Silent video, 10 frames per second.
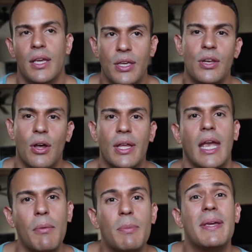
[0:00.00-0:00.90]
you know, like
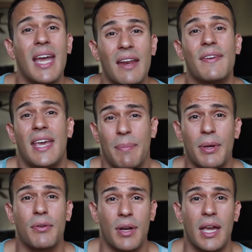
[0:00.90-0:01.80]
I would be kind of a
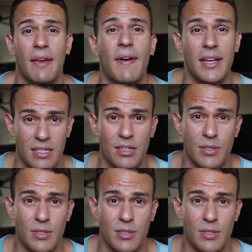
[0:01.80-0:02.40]
hypocrite if I started